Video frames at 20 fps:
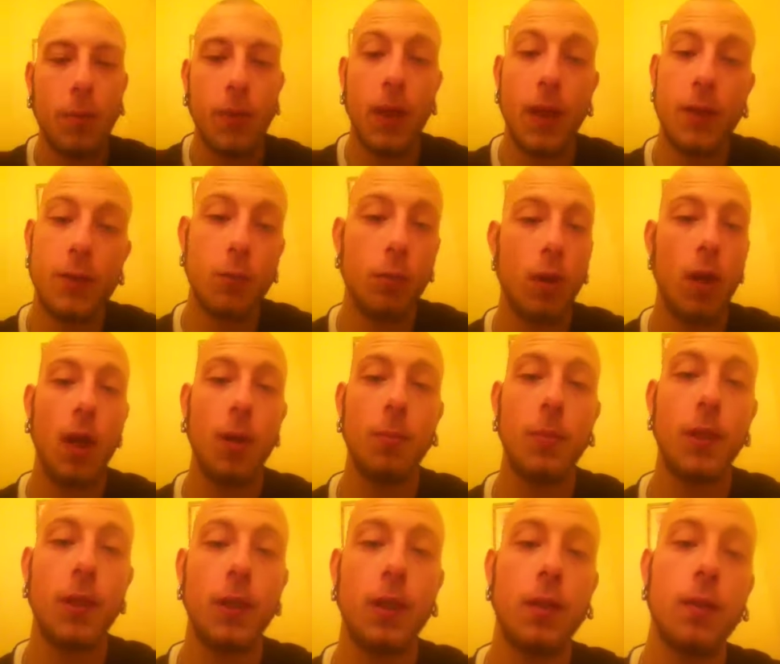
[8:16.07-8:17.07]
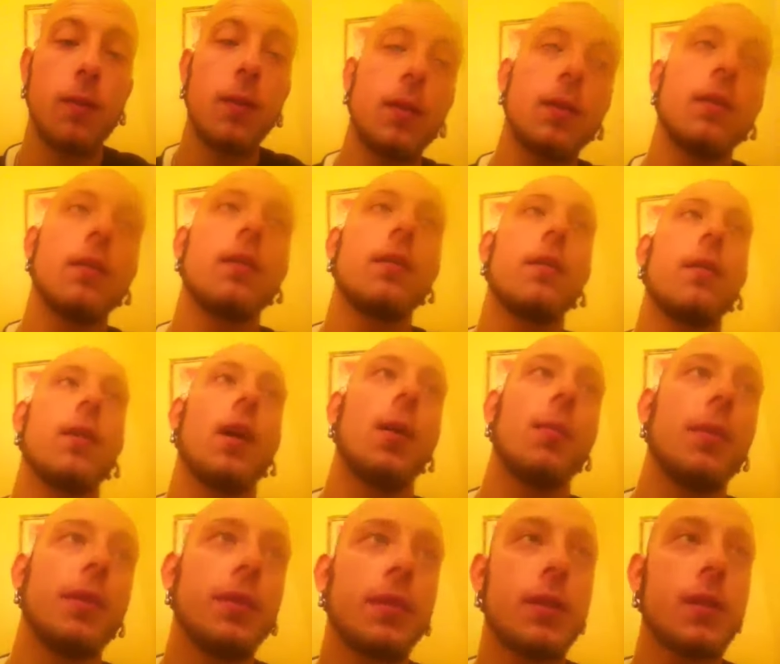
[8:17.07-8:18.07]
But that's where I've been.
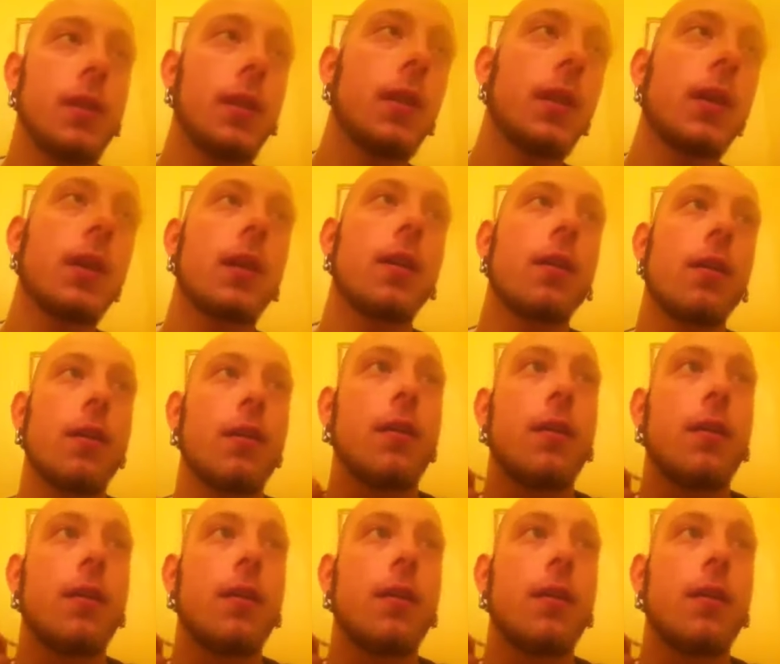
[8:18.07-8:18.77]
I've been sick,